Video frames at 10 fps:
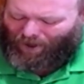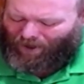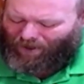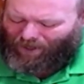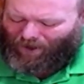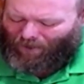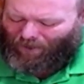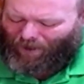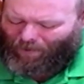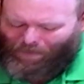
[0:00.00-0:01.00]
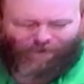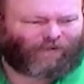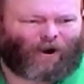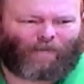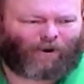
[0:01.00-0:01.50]
you know, they would be
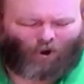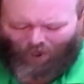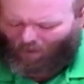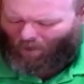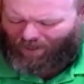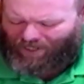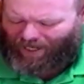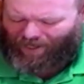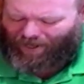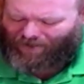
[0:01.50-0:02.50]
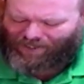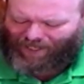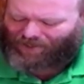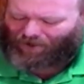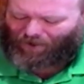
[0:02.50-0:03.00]
fine, but all they want is handouts.
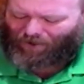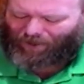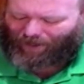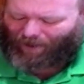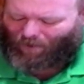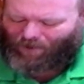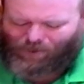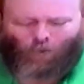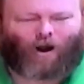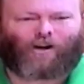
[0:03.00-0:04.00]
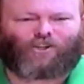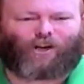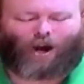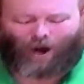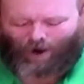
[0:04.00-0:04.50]
That's all that they want. So why
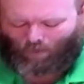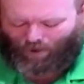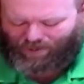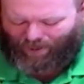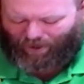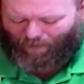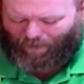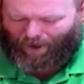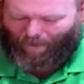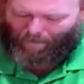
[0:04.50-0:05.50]
should I want to help them?